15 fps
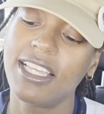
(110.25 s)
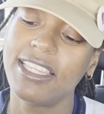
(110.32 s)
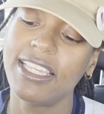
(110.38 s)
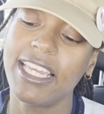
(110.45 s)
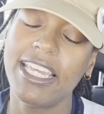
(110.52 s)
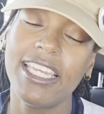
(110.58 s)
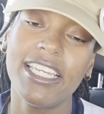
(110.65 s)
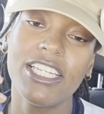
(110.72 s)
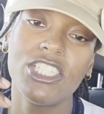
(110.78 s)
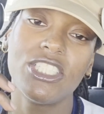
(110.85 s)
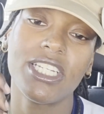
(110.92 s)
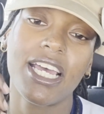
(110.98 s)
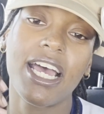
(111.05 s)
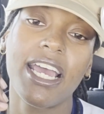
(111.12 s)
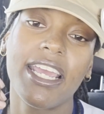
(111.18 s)
The
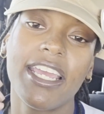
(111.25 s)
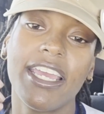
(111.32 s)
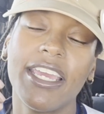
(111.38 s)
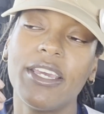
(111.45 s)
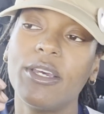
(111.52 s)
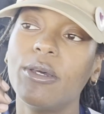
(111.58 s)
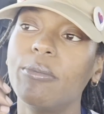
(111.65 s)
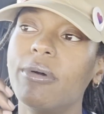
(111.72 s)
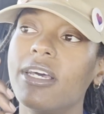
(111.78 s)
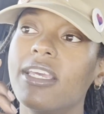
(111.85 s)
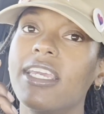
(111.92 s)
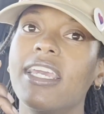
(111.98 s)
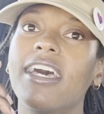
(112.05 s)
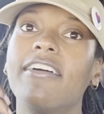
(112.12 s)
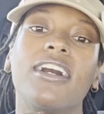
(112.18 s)
hinge I am
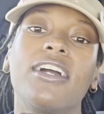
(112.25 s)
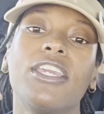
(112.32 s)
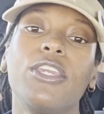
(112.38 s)
a